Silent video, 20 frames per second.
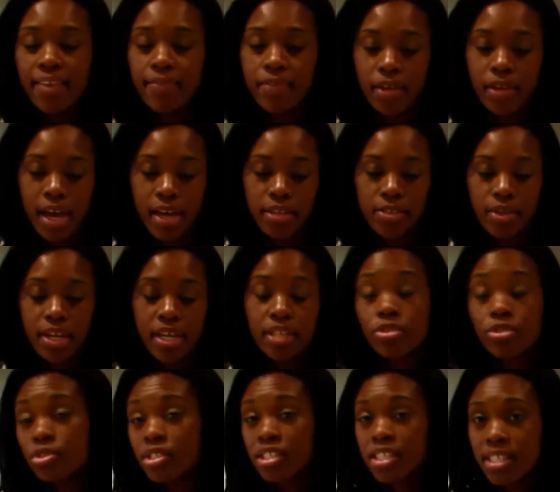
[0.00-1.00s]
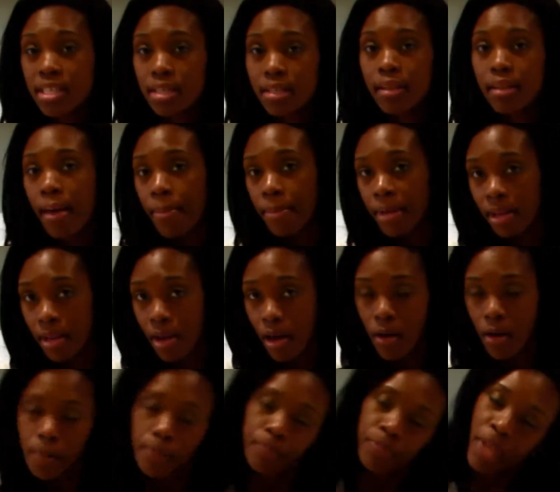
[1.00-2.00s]
If you guys are interested, let me
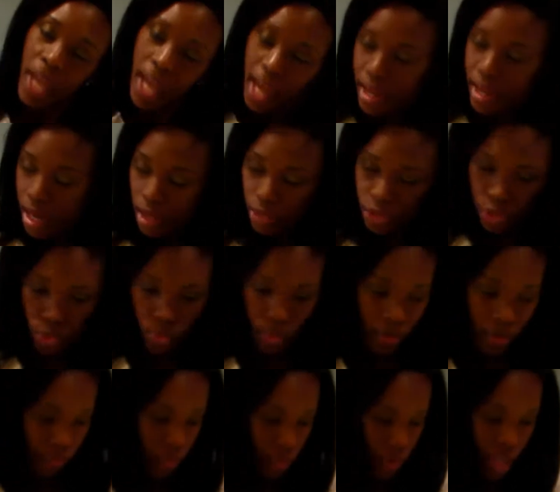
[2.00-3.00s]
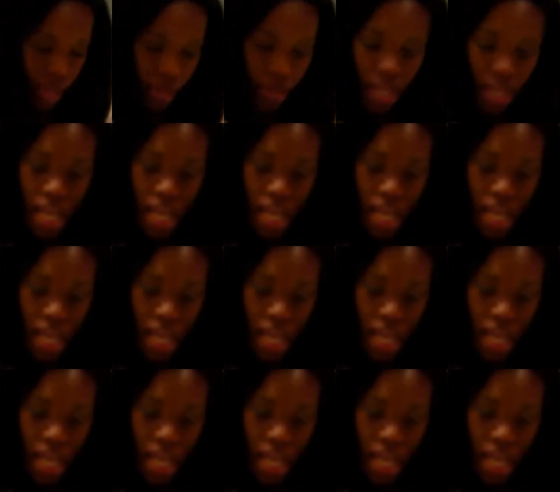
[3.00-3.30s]
know and I'll do one for you.